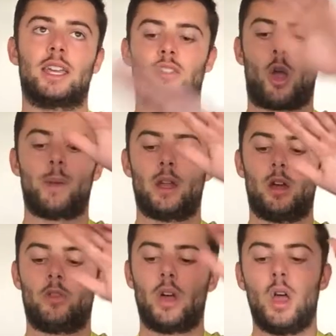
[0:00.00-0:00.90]
it's going
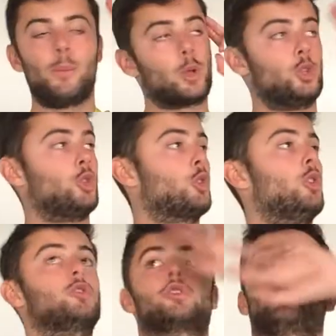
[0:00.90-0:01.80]
over because you're
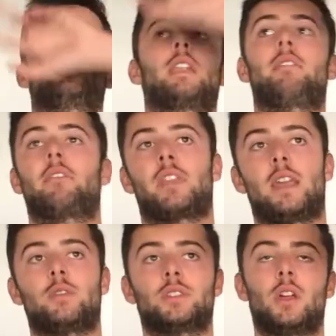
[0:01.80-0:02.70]
concentrating on everything
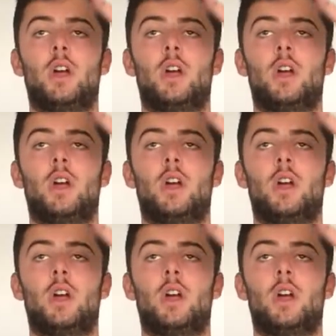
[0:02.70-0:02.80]
else.